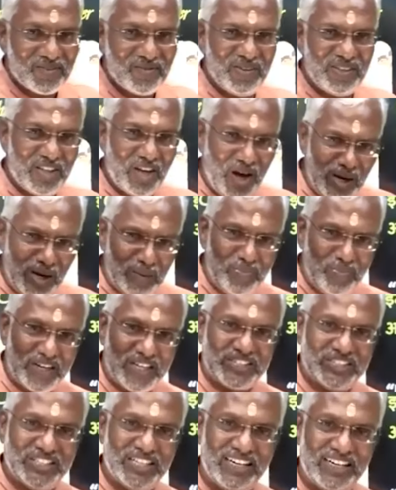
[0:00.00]
With all
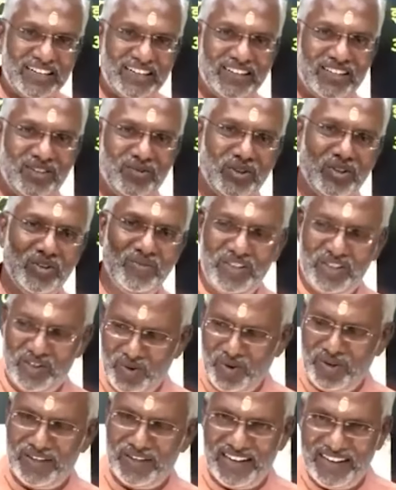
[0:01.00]
pressure, even though we
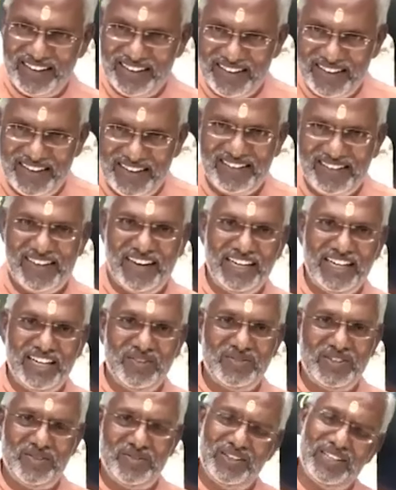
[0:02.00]
don't like that kind
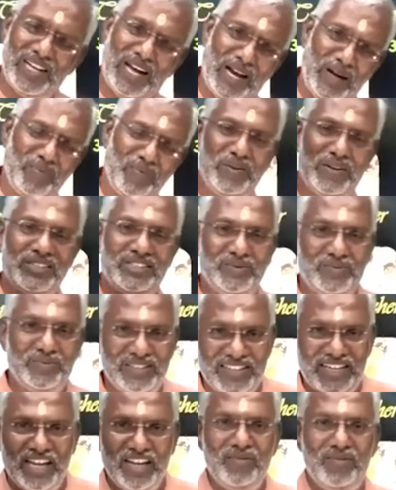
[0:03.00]
of job, with all pressure, with
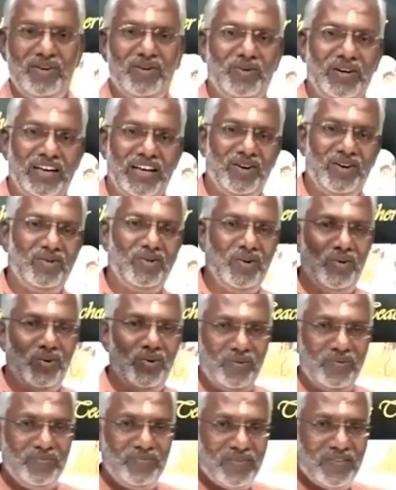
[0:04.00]
the livelihood I have to
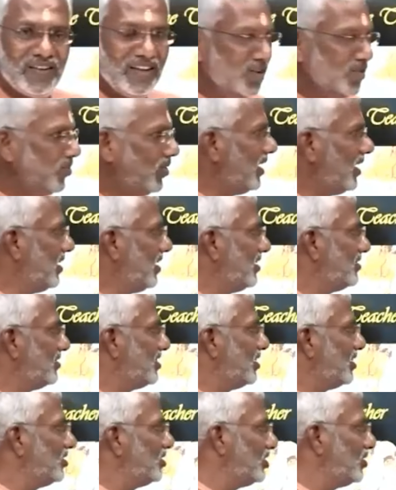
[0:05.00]
do. In voluntary
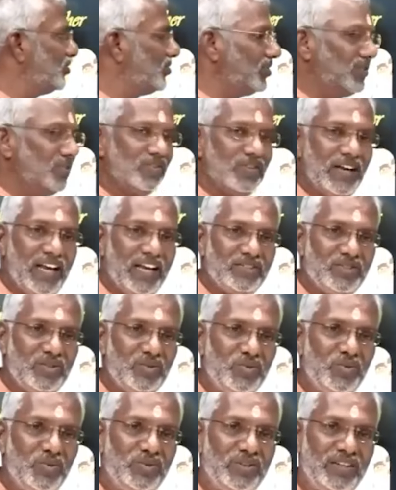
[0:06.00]
service, if you ask
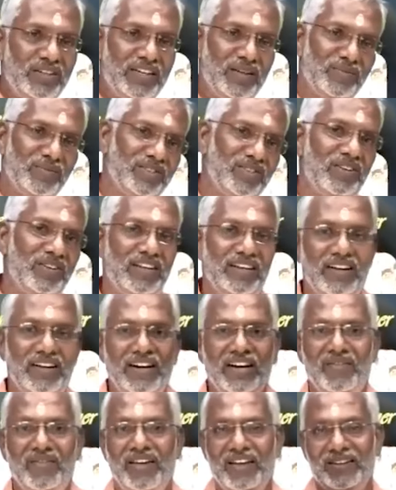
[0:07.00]
2-3 times, they will
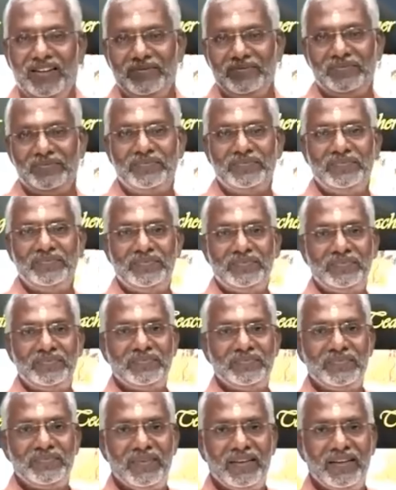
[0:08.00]
run away.
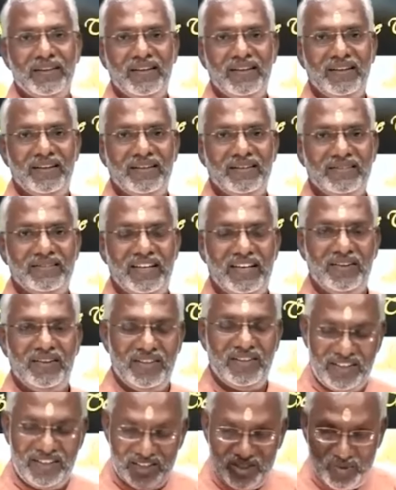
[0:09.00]
Sir,
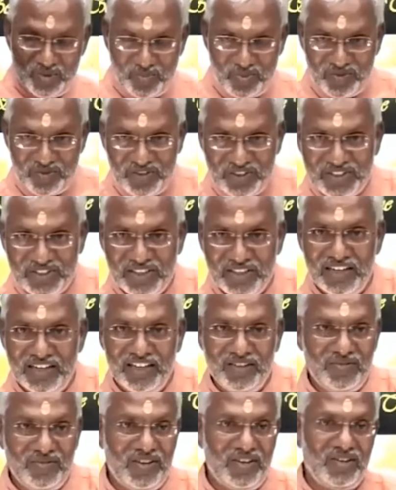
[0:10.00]
whether it is a professional
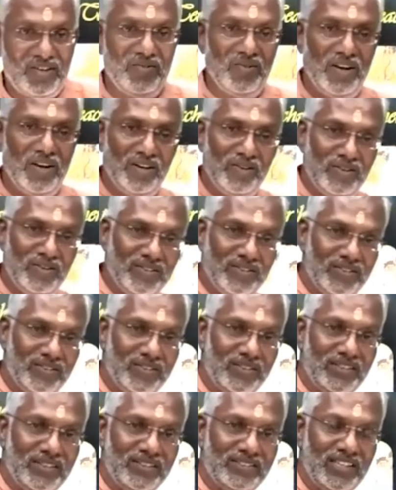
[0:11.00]
life or a
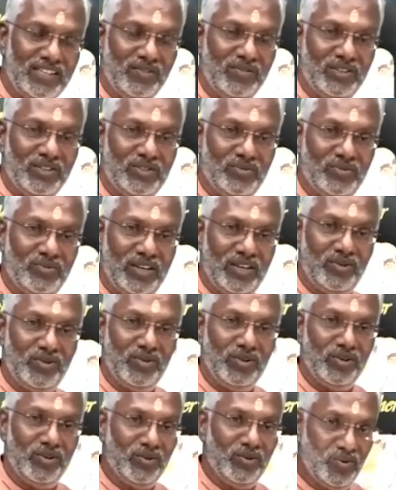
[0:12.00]
voluntary service we are
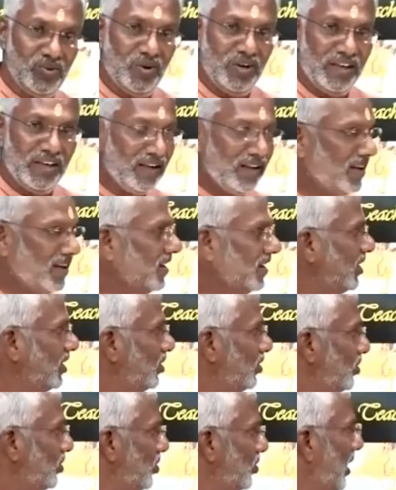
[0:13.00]
doing, going,
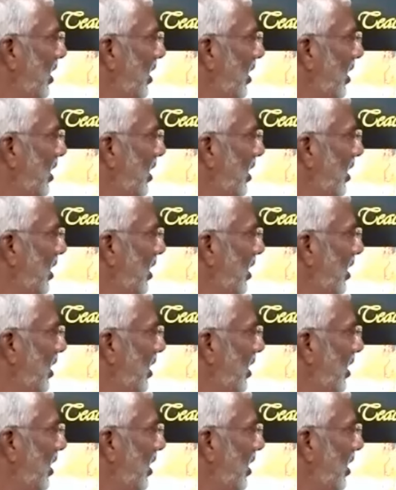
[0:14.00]
you